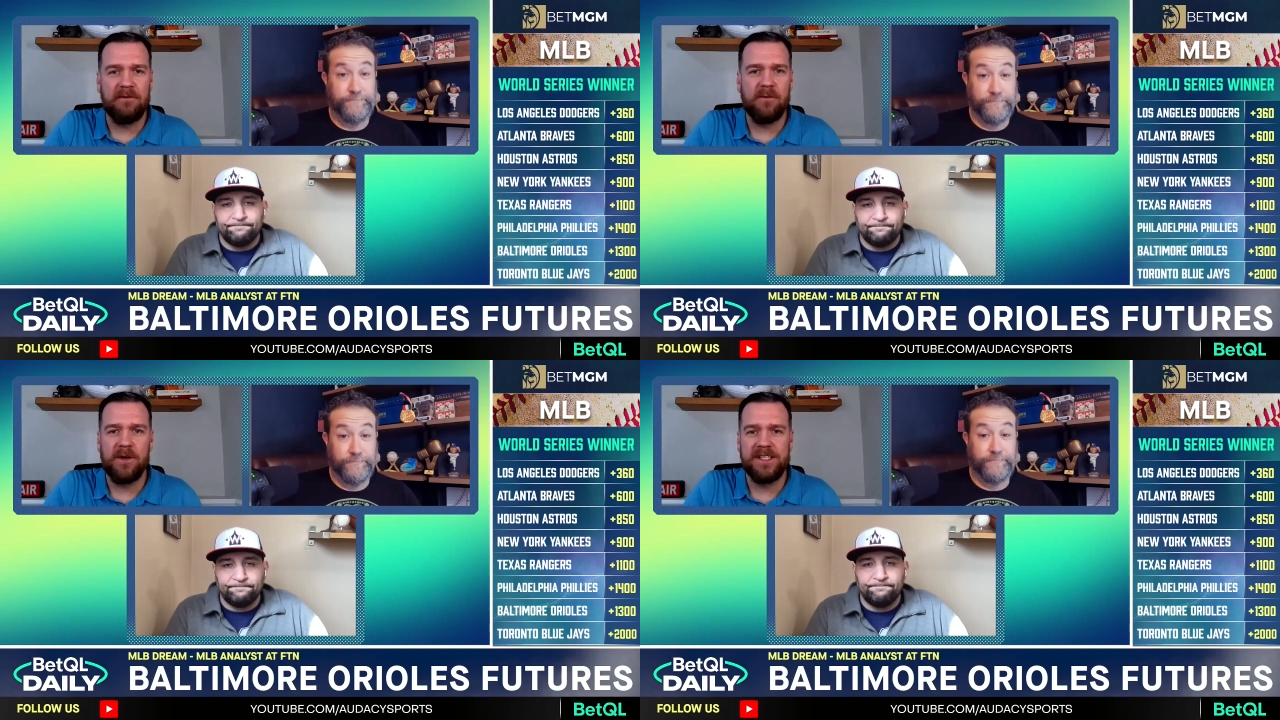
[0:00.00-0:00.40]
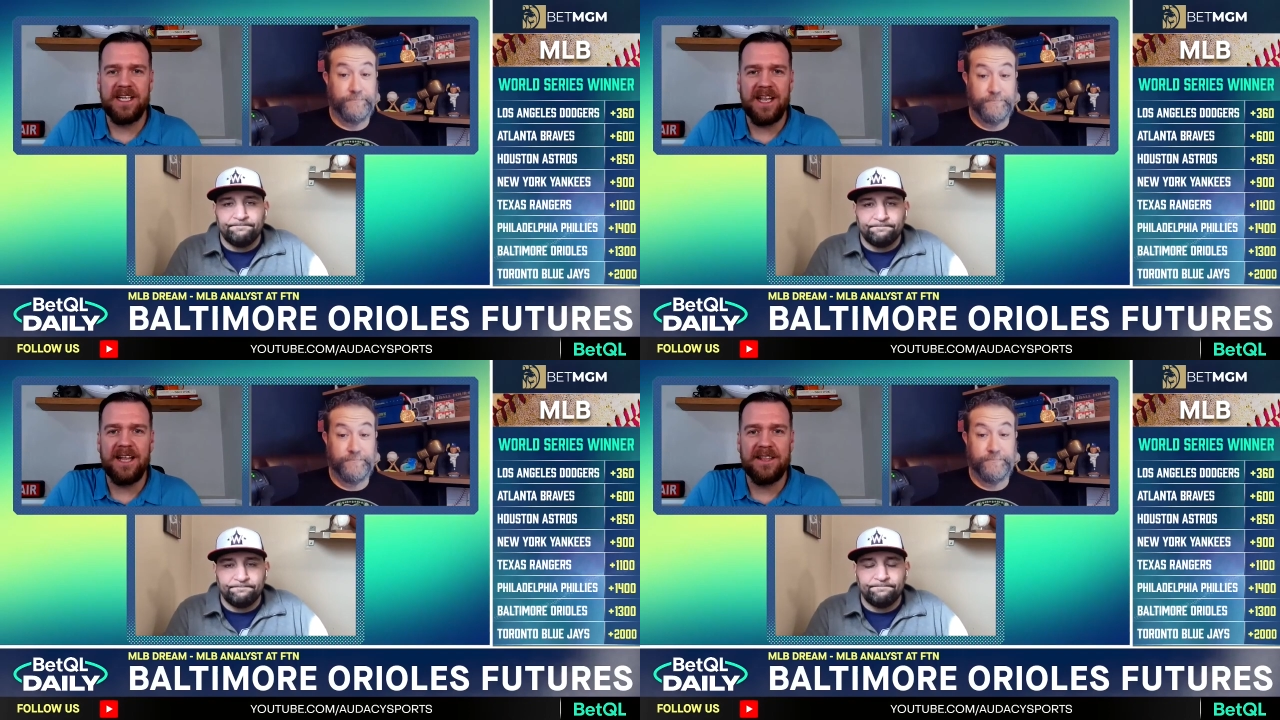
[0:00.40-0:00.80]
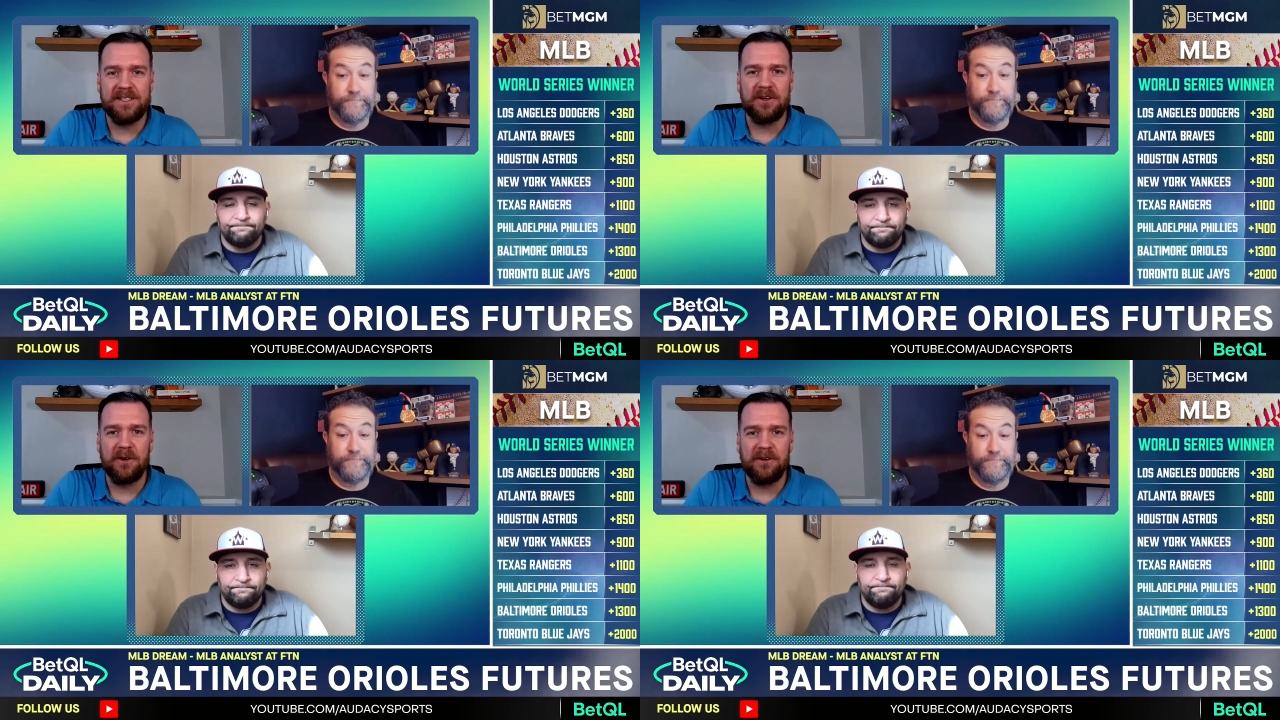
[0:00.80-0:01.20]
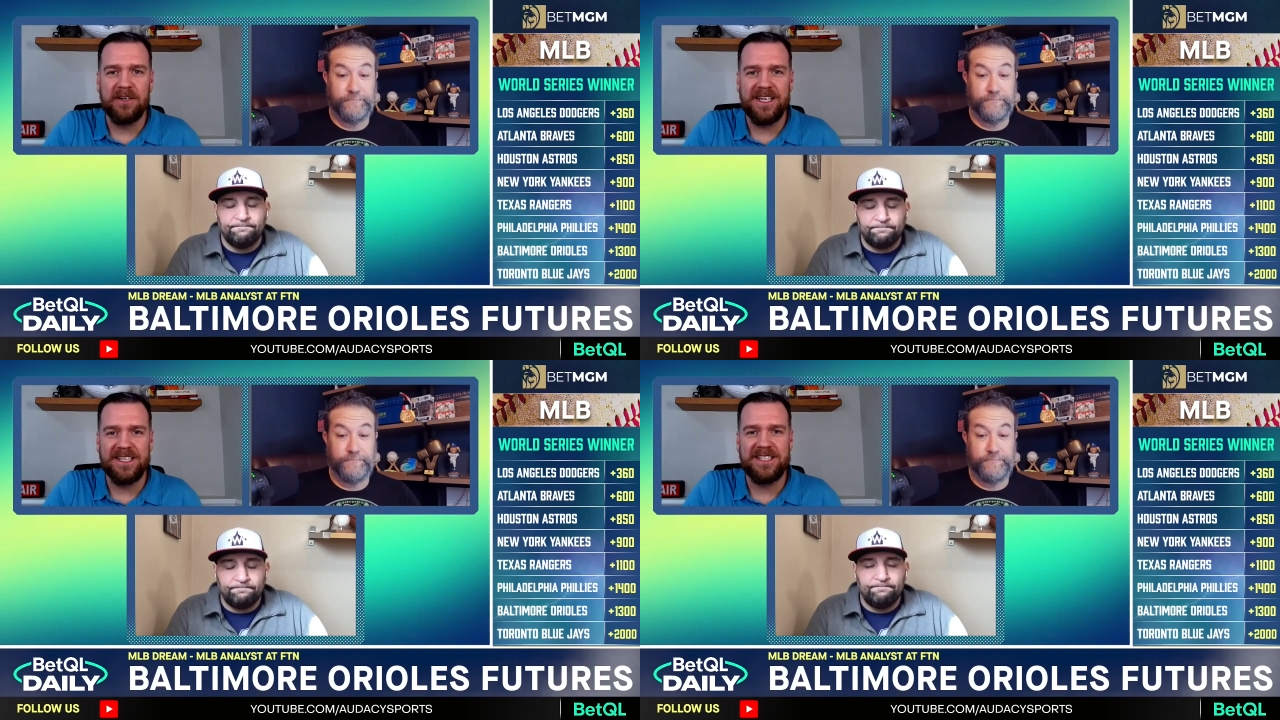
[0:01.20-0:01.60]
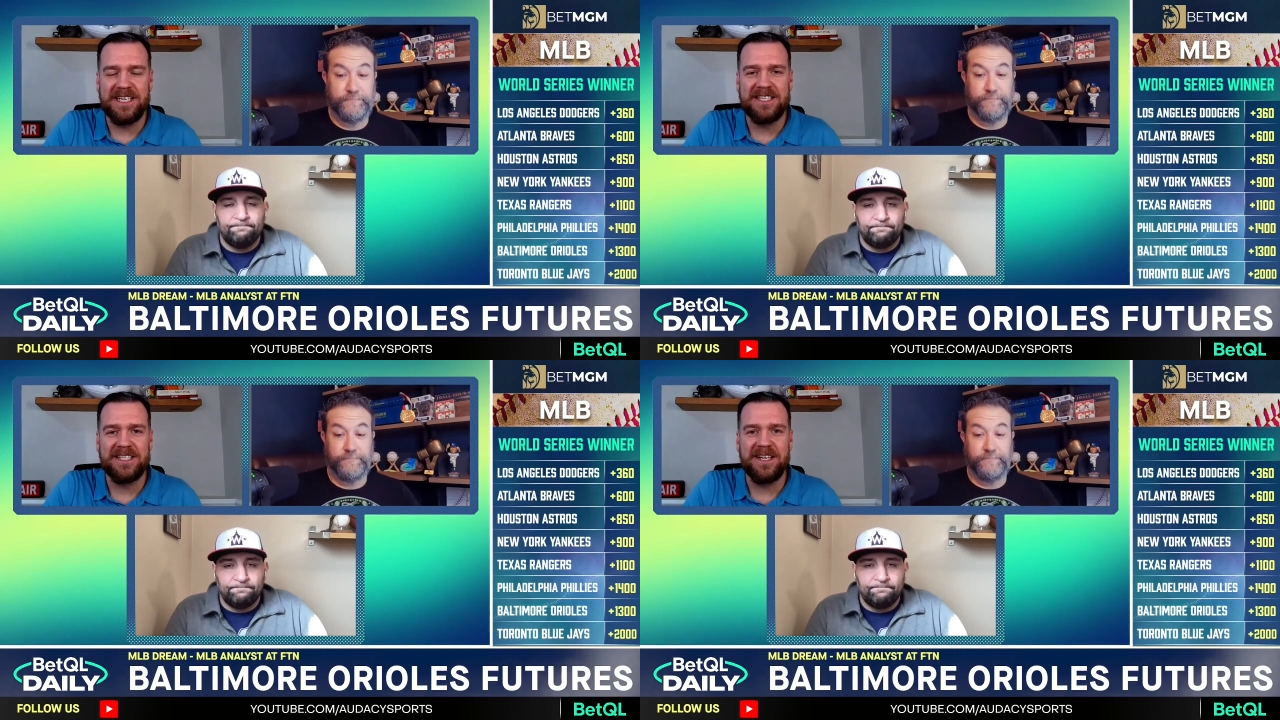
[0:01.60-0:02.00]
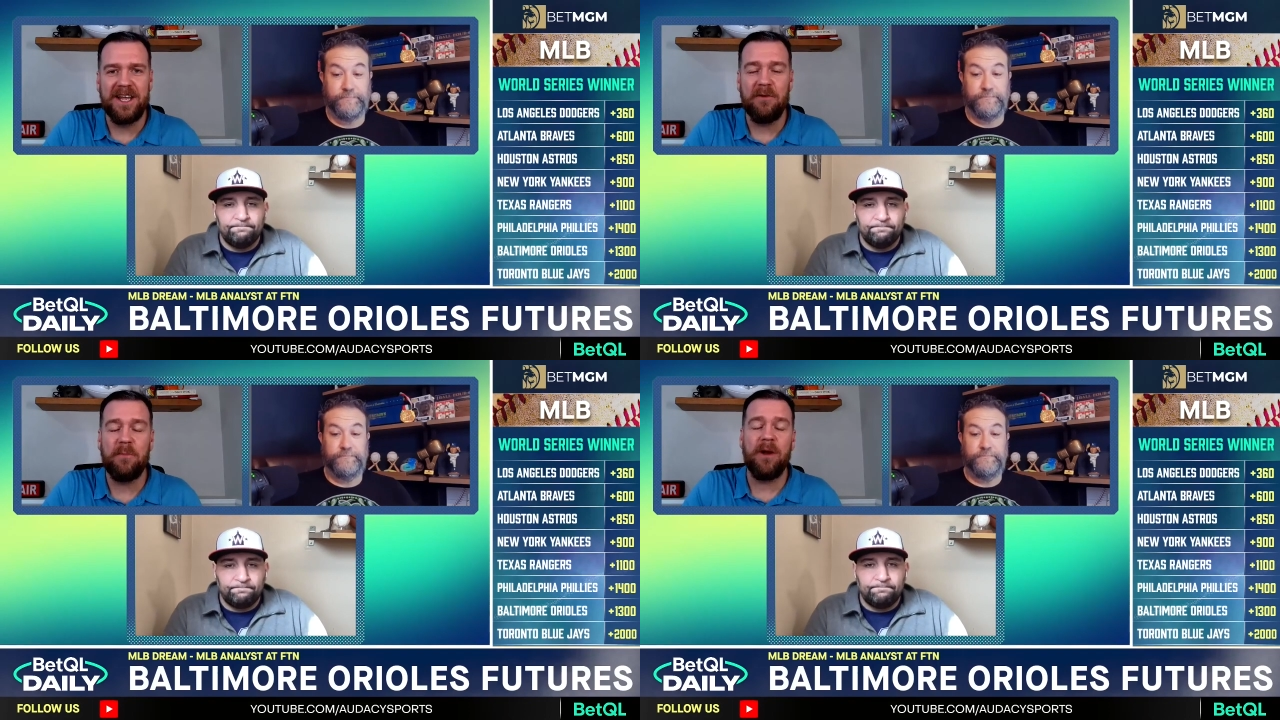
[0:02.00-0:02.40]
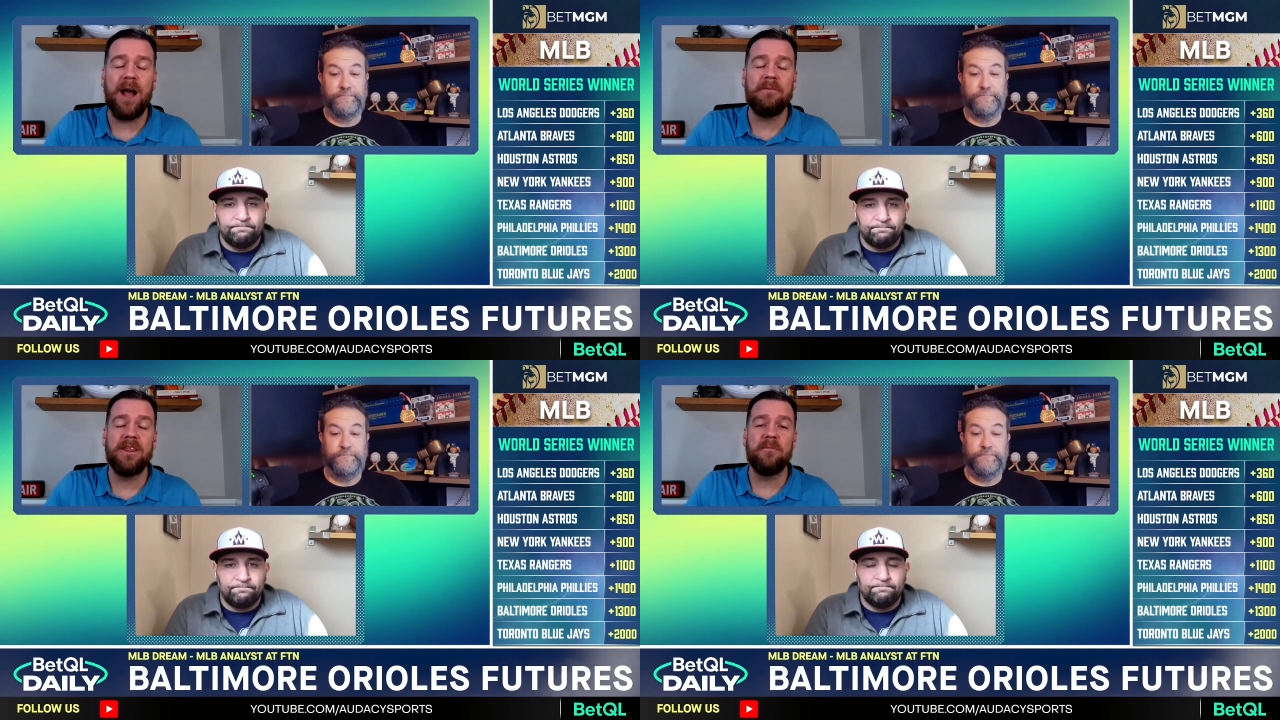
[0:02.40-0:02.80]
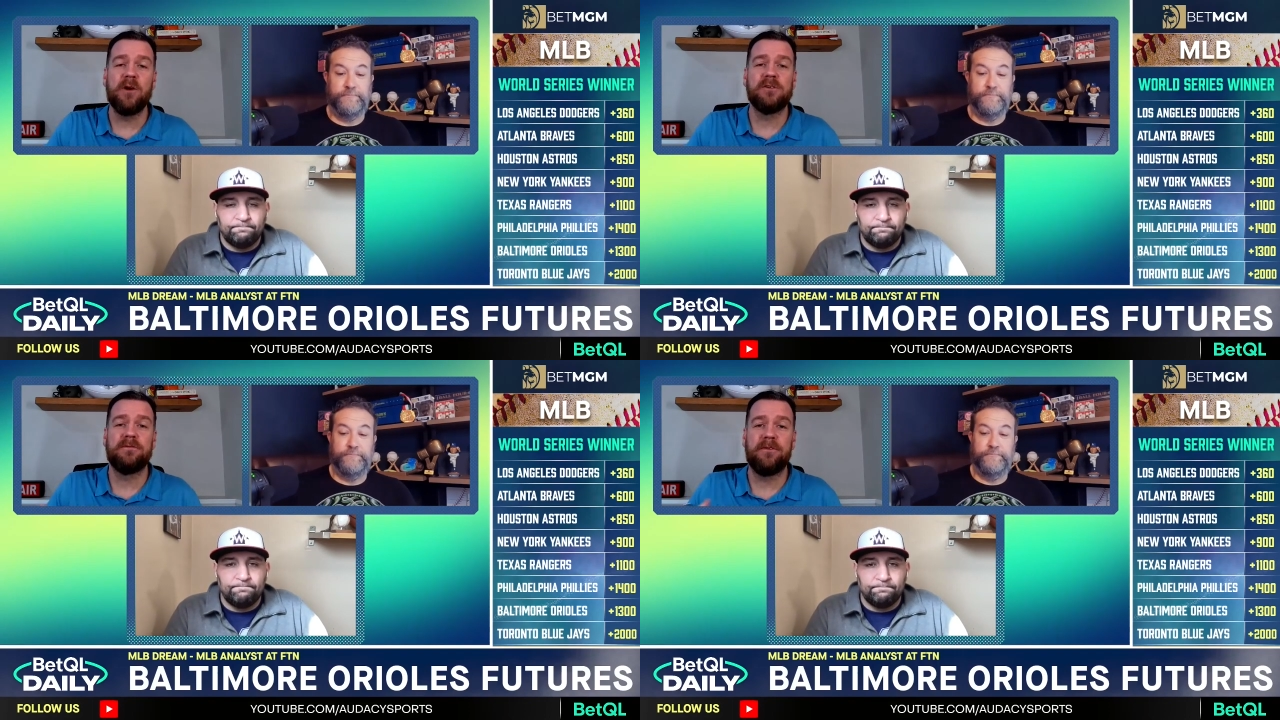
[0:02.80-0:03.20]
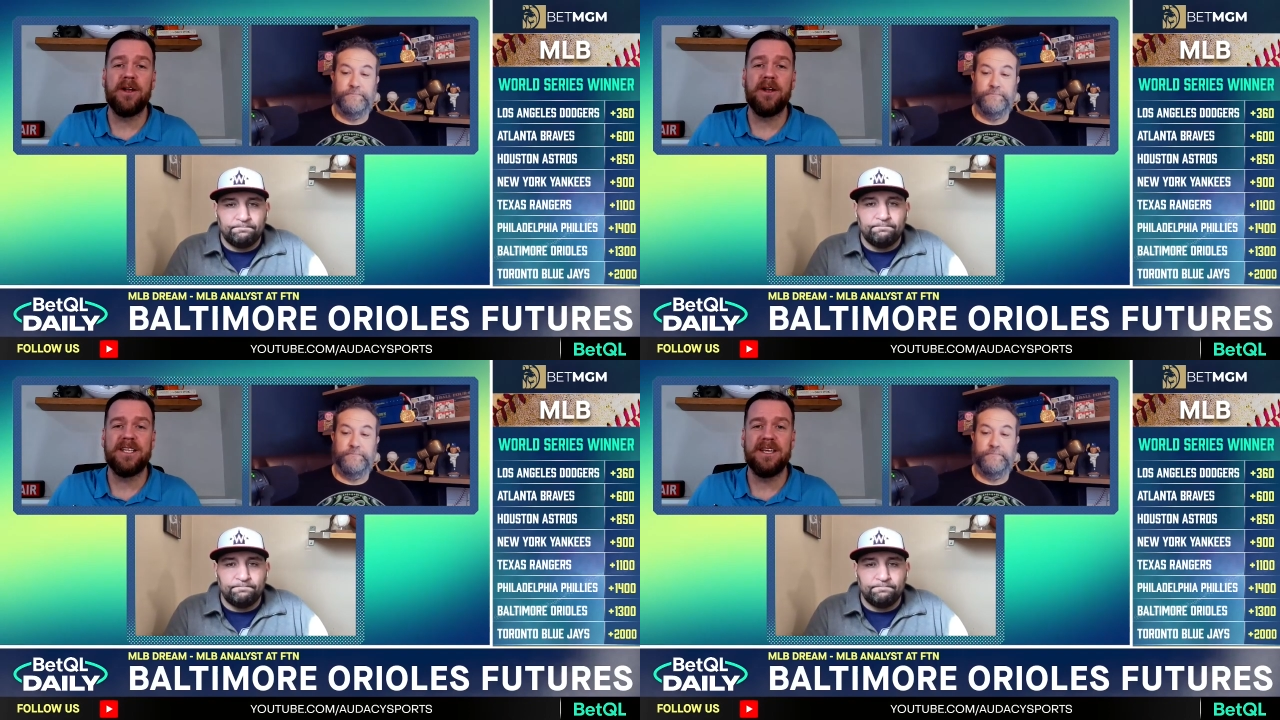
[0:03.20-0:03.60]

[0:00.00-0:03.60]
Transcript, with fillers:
Speaker 1: never want to see that this early in the season. They were probably the most fun